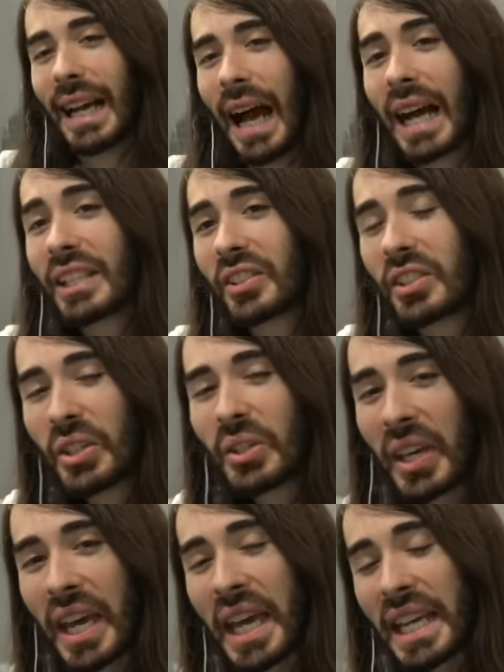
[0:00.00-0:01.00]
I still
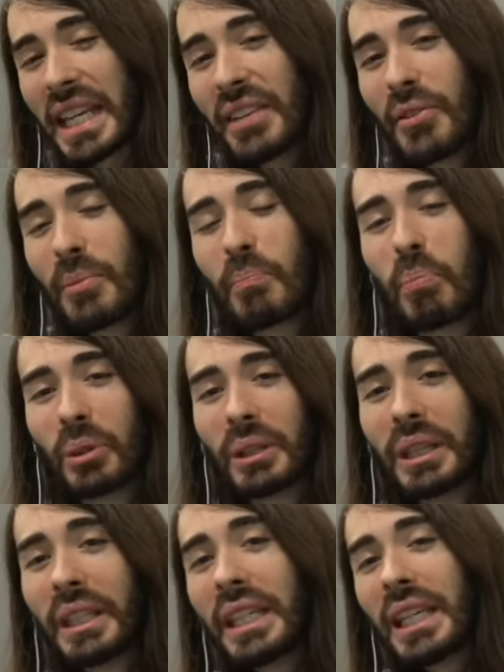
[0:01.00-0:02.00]
can't even
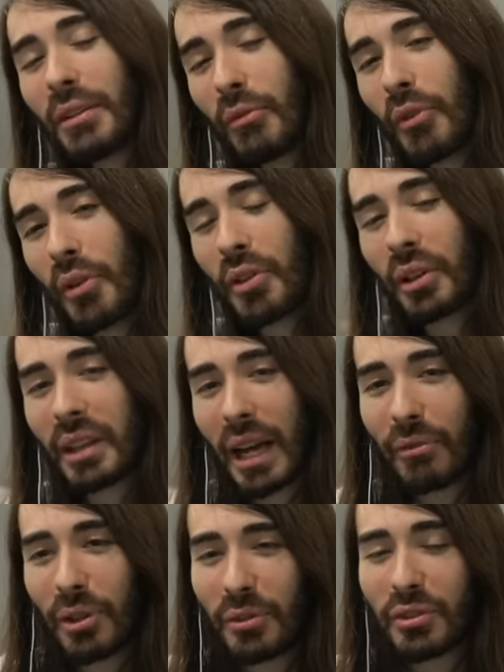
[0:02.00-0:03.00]
believe the
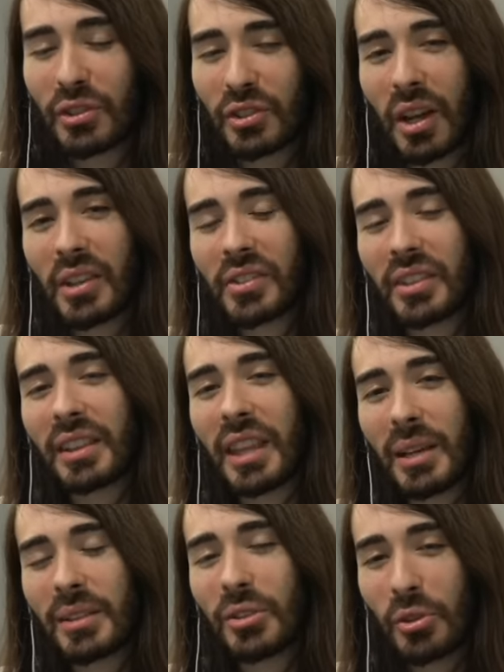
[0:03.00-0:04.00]
level of stunts that
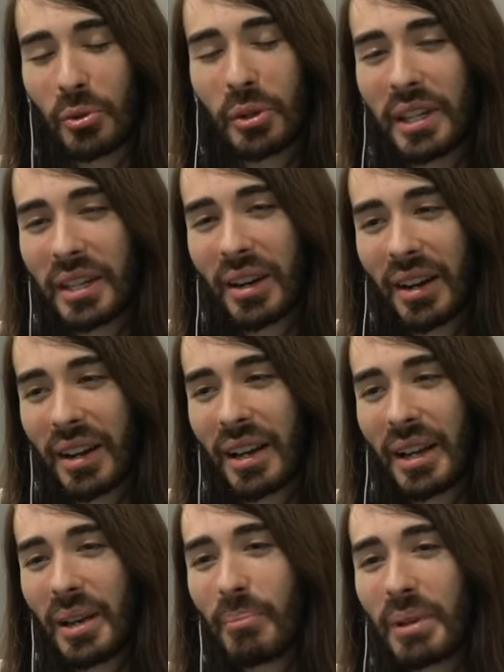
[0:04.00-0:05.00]
they do here
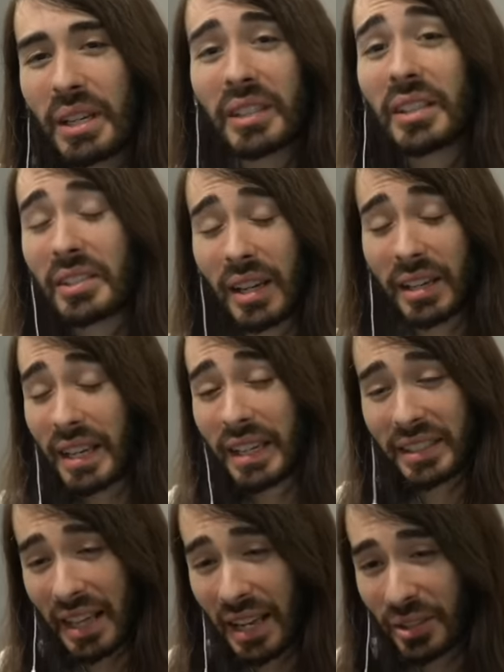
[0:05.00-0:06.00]
because it's again,
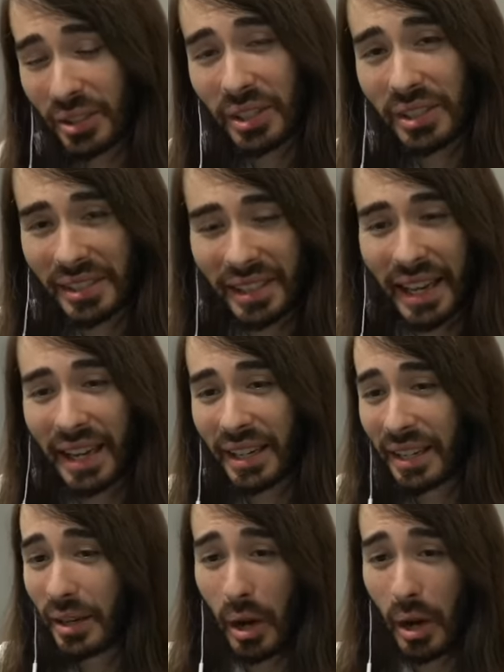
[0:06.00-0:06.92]
it's not just like